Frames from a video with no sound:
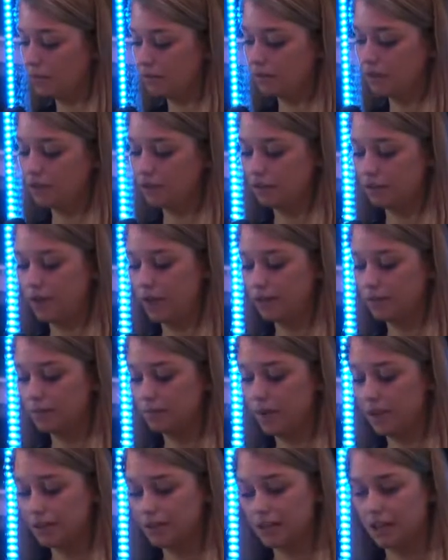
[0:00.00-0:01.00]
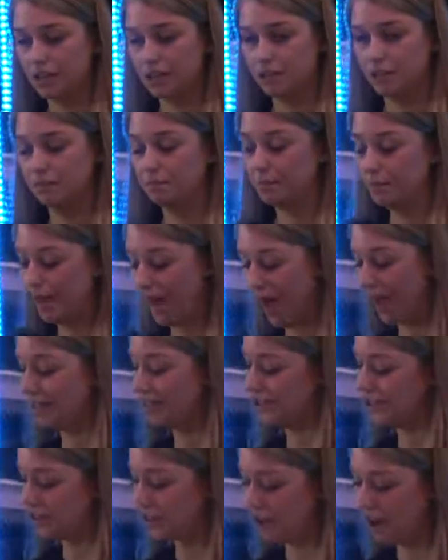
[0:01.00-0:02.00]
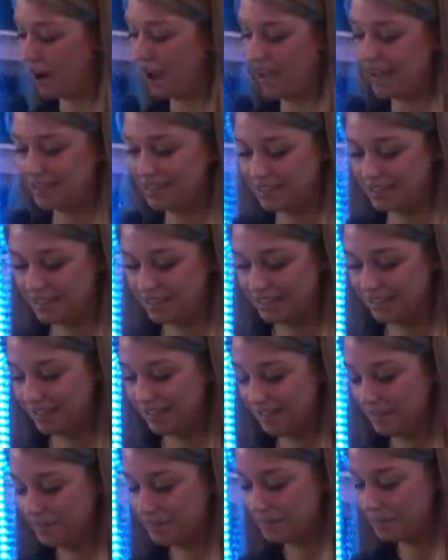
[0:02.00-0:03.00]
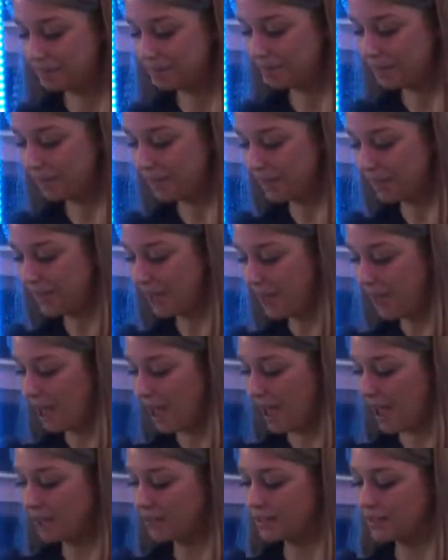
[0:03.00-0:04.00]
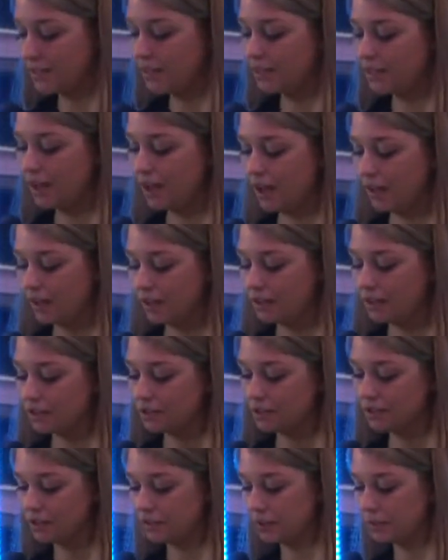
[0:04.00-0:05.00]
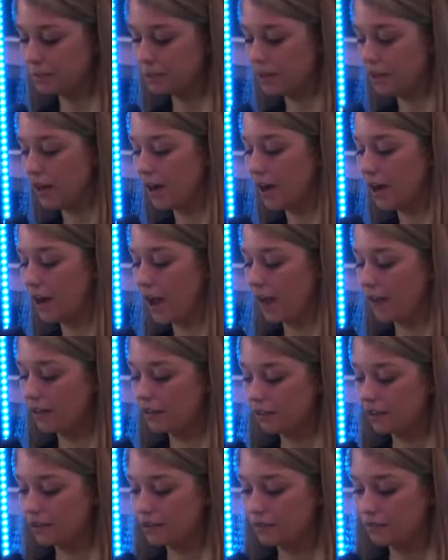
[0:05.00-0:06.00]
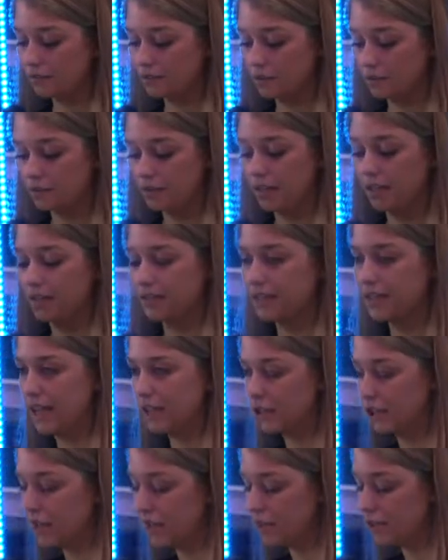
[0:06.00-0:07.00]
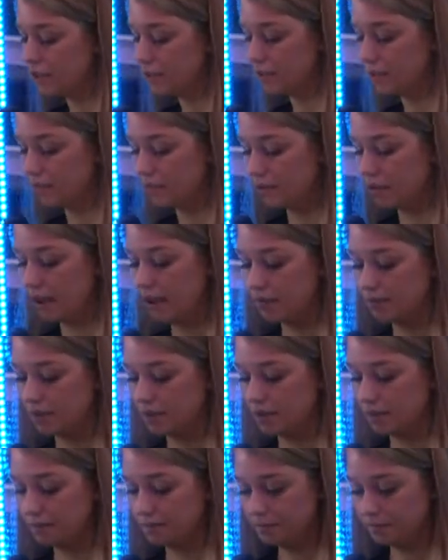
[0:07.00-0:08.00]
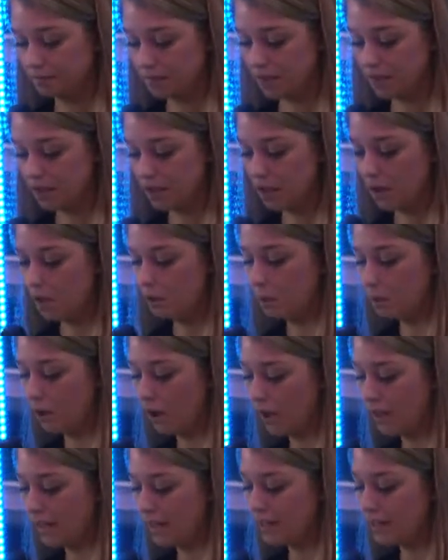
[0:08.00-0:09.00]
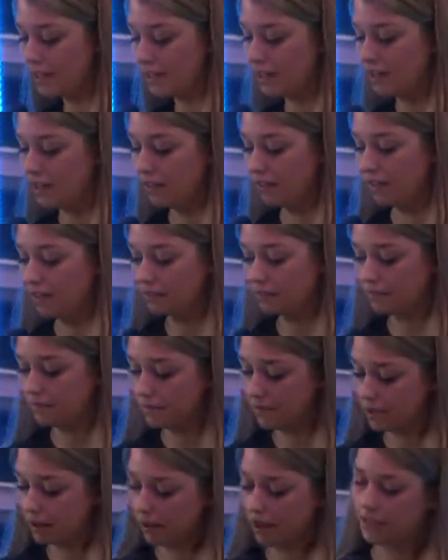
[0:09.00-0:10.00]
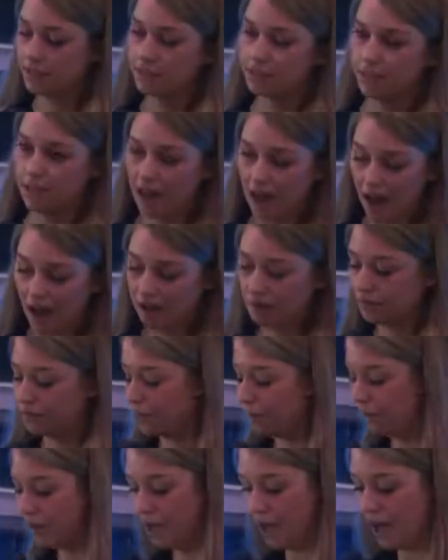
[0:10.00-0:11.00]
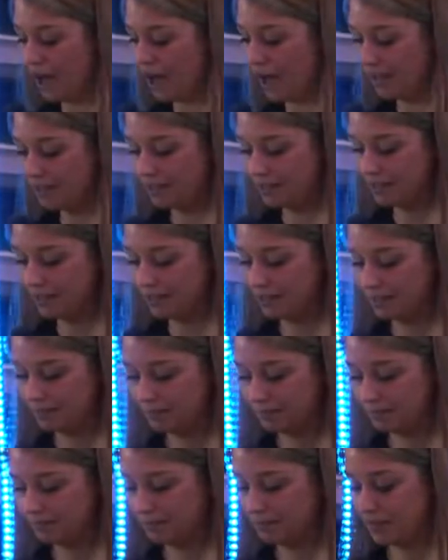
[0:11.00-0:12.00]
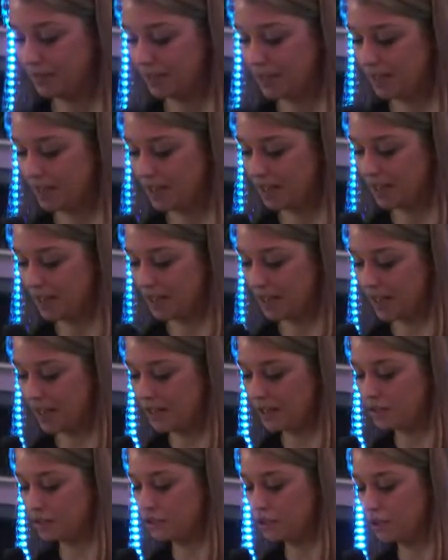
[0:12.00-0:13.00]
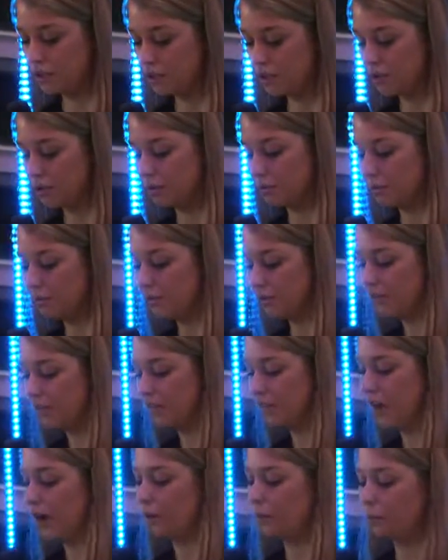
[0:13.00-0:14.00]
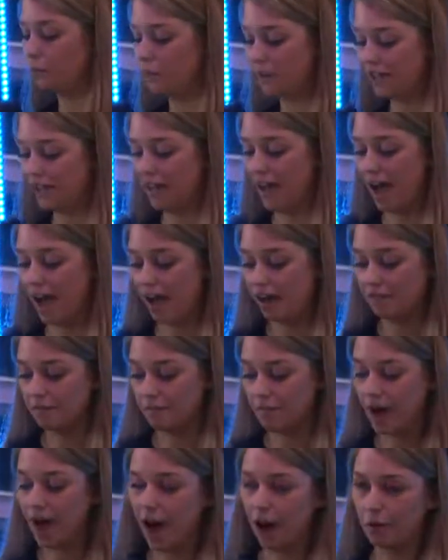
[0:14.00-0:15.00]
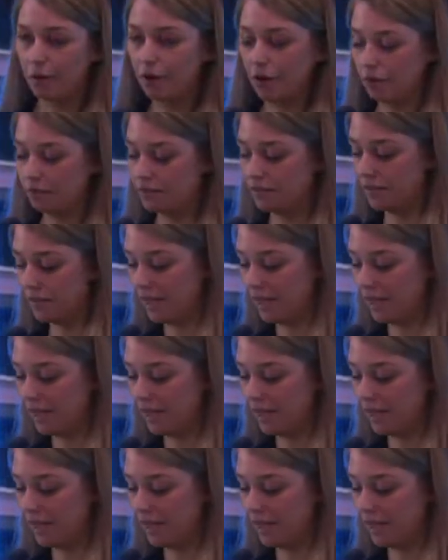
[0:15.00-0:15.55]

redirect my attention back to Christ. As I dug into scripture, I learned a few things that changed me forever. One, that fear is not from God. And two, that we have power over the